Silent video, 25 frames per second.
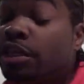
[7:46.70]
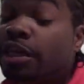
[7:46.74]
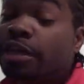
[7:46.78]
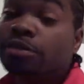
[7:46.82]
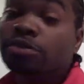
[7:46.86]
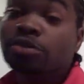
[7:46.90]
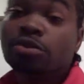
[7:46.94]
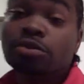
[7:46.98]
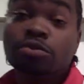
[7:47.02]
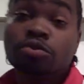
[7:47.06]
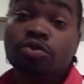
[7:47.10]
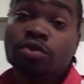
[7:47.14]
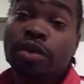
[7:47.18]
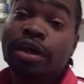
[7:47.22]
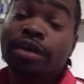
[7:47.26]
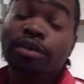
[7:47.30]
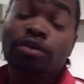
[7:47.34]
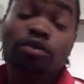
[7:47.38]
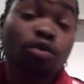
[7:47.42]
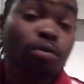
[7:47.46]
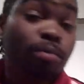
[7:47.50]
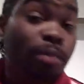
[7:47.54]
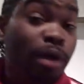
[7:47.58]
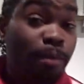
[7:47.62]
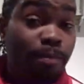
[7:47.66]
I'm damn sure trying to
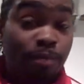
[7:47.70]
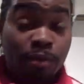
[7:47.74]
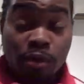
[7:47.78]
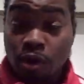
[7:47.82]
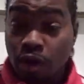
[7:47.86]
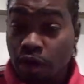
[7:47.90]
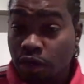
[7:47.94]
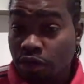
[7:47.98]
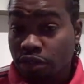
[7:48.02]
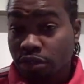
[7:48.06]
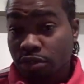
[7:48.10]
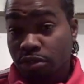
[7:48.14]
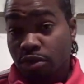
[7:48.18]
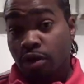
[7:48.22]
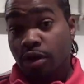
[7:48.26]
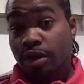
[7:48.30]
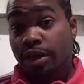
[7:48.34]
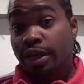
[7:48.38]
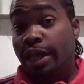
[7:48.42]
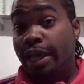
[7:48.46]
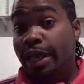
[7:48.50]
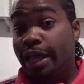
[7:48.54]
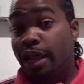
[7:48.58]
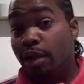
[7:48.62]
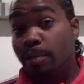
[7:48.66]
do my part to start
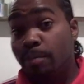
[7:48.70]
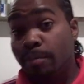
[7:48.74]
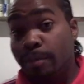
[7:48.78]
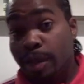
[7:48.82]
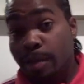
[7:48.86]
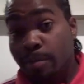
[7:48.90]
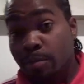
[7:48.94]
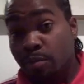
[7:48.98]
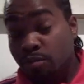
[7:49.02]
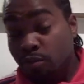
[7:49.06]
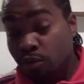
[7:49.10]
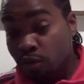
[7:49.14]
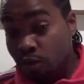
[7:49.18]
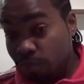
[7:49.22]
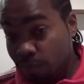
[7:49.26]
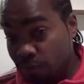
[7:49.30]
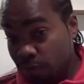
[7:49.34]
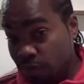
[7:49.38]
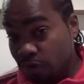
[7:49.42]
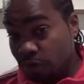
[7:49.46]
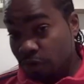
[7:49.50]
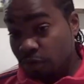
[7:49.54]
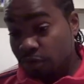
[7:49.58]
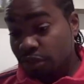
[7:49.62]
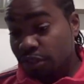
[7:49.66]
that Alabama movement.
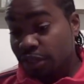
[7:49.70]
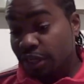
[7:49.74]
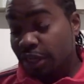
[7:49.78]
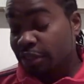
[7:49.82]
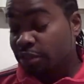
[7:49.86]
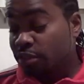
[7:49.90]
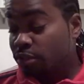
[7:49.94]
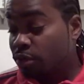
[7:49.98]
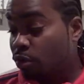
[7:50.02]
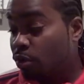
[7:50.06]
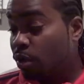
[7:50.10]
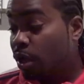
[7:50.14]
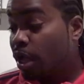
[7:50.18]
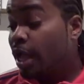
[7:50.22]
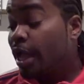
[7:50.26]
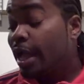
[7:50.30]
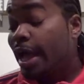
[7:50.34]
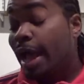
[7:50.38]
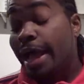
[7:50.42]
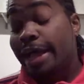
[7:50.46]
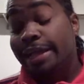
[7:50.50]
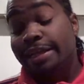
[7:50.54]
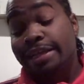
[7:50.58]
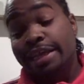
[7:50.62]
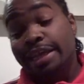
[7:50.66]
You know what I'm saying? So,
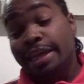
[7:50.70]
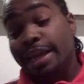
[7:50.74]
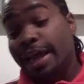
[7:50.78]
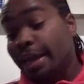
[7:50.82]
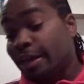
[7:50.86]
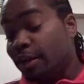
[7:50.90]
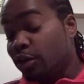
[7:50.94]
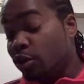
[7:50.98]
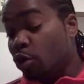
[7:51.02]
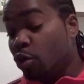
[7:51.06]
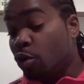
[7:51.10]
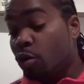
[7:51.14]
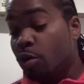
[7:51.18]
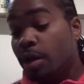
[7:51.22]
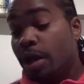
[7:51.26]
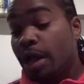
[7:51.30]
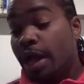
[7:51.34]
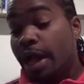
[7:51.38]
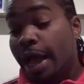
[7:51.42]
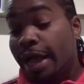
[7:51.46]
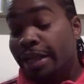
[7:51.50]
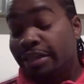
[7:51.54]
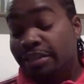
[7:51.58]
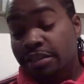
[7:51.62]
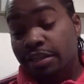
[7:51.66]
I, and I know,
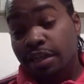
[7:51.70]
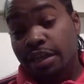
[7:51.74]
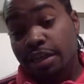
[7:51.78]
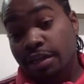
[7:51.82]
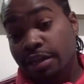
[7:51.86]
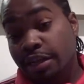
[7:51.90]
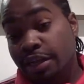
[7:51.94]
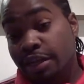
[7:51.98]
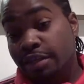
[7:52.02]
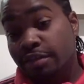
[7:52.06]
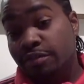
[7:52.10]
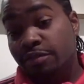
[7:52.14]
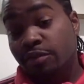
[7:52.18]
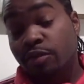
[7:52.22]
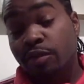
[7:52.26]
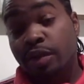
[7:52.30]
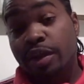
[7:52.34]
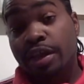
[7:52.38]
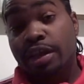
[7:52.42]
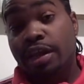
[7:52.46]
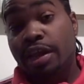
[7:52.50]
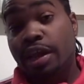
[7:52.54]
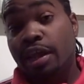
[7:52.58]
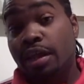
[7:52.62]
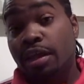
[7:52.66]
I tell you this,
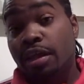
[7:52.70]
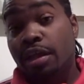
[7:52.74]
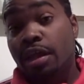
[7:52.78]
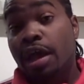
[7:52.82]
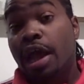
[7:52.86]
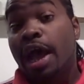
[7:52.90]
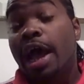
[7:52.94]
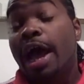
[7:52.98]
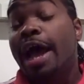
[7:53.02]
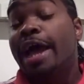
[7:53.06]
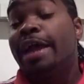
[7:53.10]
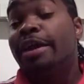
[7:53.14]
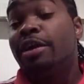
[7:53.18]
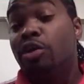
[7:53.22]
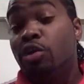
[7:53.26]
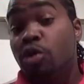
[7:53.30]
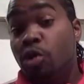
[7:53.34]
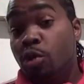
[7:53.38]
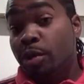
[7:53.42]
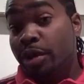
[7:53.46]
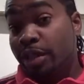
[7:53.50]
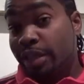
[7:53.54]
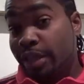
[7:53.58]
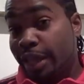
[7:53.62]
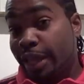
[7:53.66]
great, A, I
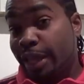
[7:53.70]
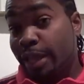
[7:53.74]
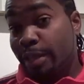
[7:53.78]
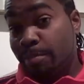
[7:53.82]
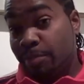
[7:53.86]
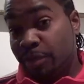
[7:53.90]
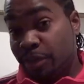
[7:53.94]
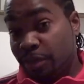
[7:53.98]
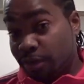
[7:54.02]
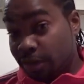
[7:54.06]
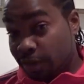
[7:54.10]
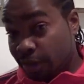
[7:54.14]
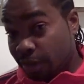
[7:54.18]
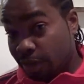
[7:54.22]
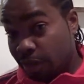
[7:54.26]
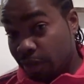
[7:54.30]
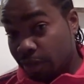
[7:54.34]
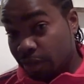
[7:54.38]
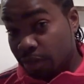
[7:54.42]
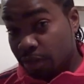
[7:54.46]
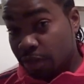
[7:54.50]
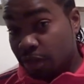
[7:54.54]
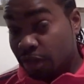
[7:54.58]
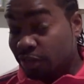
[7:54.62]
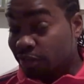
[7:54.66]
know it can be done
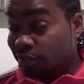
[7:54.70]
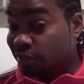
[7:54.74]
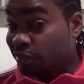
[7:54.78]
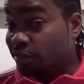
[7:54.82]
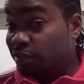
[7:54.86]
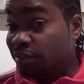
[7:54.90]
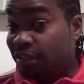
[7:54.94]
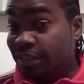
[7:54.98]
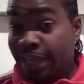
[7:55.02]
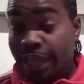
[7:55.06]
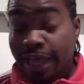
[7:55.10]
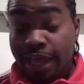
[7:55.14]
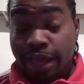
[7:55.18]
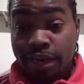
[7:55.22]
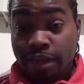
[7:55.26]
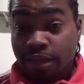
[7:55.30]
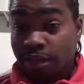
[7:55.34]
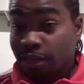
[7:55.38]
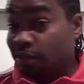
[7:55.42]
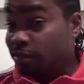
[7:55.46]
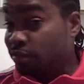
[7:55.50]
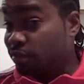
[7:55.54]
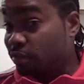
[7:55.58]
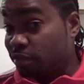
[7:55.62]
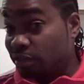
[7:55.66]
because the talent
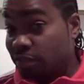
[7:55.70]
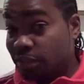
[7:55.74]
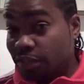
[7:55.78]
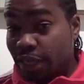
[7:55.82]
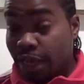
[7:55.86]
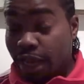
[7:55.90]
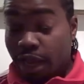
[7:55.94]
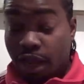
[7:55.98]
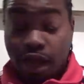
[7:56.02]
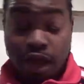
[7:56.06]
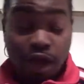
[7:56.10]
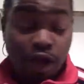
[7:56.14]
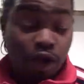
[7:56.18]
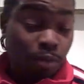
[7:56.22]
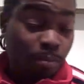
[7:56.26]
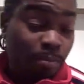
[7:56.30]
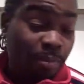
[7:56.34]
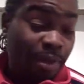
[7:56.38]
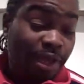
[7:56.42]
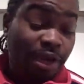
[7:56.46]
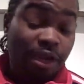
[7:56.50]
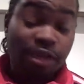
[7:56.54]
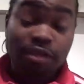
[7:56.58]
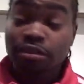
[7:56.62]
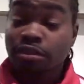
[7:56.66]
they there. Oh
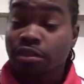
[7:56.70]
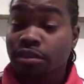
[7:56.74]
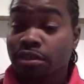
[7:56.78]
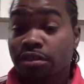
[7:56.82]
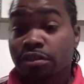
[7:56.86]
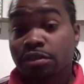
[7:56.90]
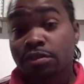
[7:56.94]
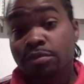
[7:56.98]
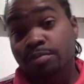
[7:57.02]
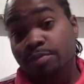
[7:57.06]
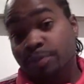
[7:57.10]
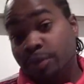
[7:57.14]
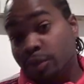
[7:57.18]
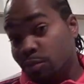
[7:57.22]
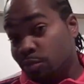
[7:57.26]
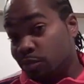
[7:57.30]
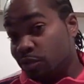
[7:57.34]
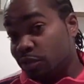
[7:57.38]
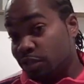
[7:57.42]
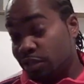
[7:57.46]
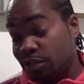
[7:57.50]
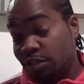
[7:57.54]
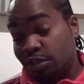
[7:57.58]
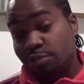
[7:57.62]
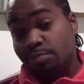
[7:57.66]
man, I seen some people
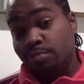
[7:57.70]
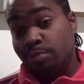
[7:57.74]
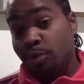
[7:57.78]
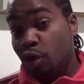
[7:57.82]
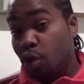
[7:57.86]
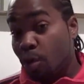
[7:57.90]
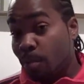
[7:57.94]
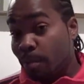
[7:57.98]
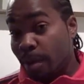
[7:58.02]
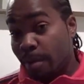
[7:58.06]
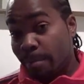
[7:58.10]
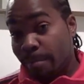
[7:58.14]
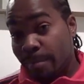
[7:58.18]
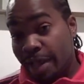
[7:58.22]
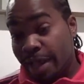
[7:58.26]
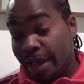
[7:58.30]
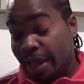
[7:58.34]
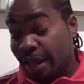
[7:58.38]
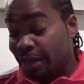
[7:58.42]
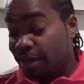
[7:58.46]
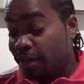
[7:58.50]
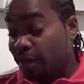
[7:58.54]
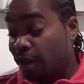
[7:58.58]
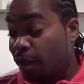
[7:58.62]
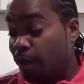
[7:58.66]
that just blew my
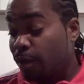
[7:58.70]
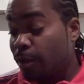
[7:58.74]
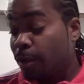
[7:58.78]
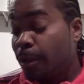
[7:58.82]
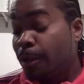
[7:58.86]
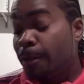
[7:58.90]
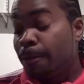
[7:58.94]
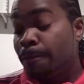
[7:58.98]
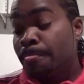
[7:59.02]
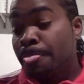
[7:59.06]
mind, dog.